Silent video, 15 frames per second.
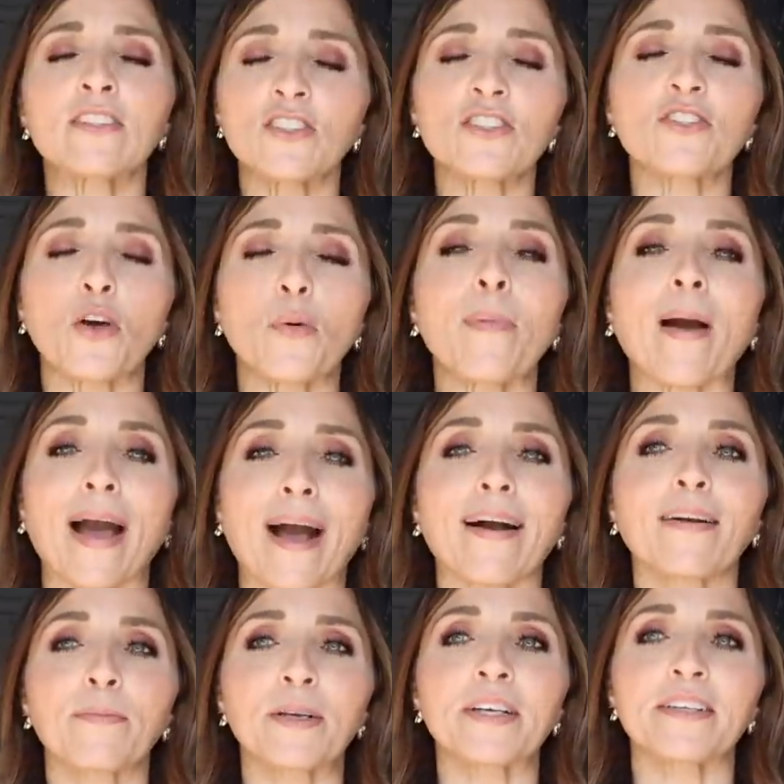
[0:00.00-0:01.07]
let's just go
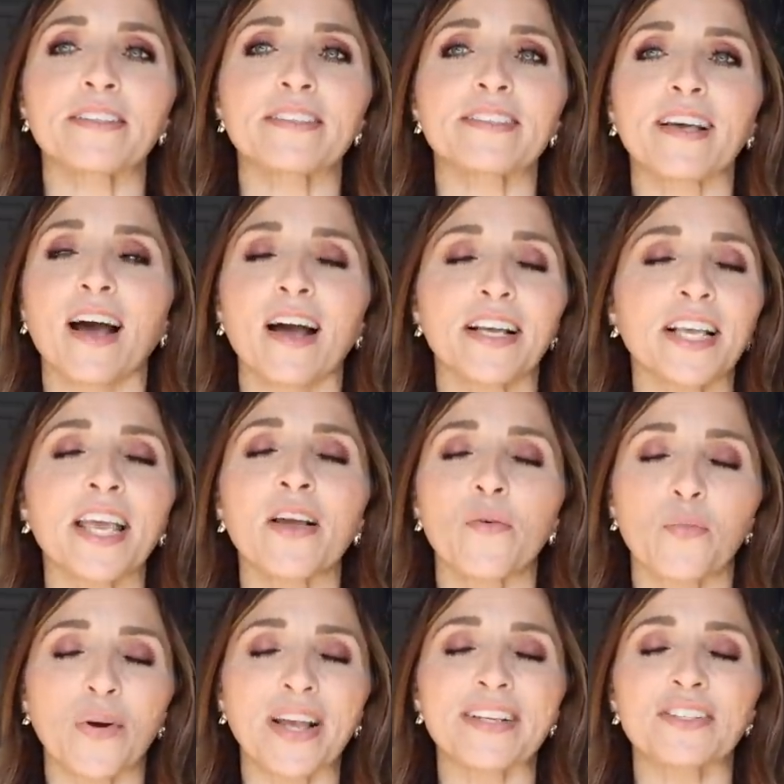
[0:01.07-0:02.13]
back because I
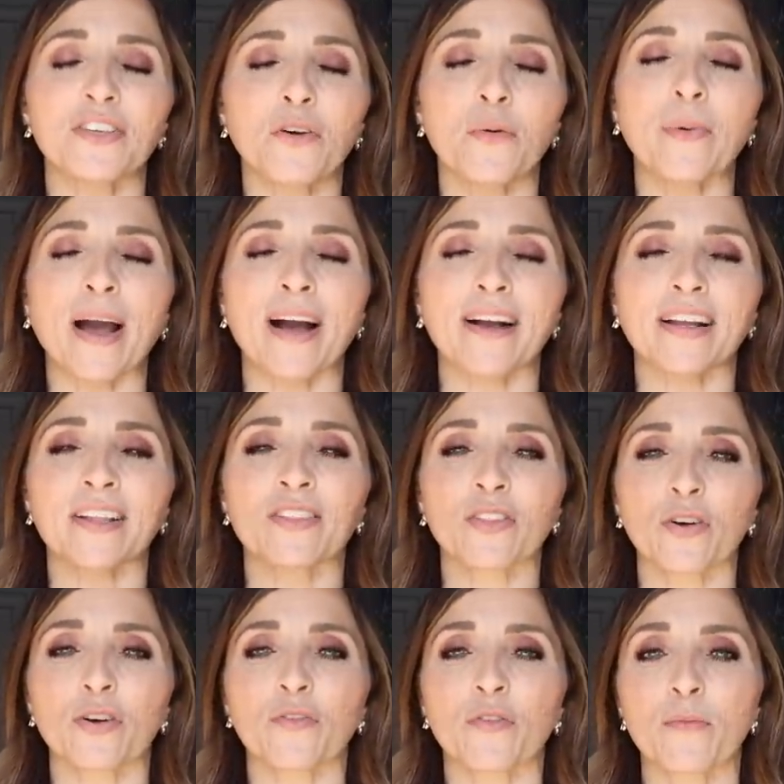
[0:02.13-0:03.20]
can't wait to go back and
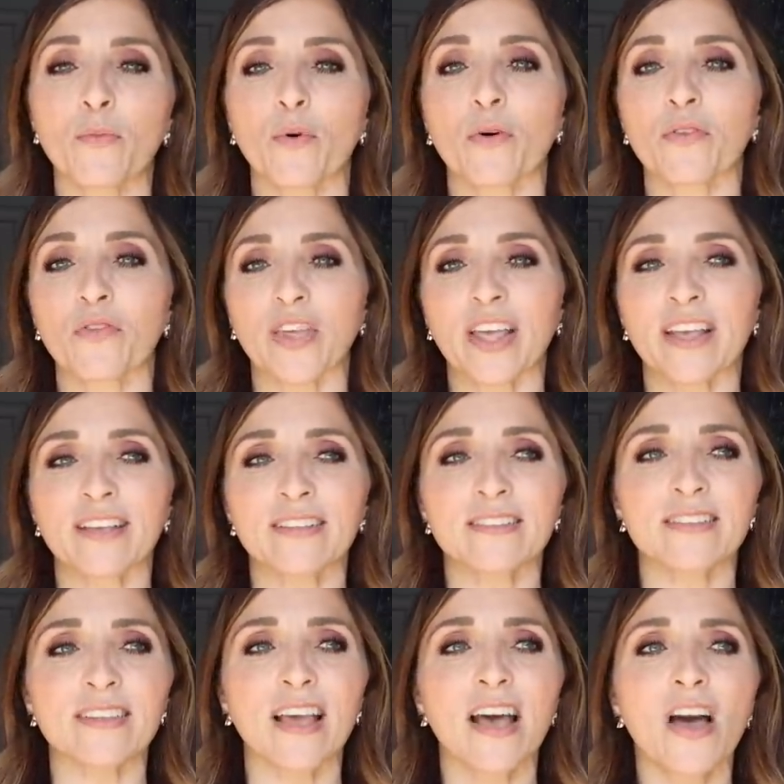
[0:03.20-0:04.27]
look for more
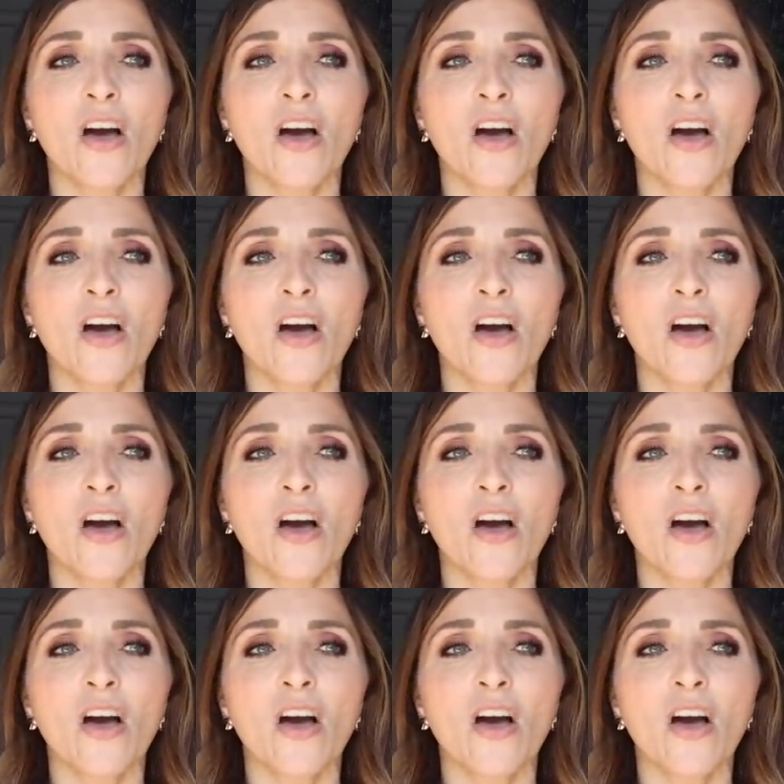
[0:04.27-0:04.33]
things.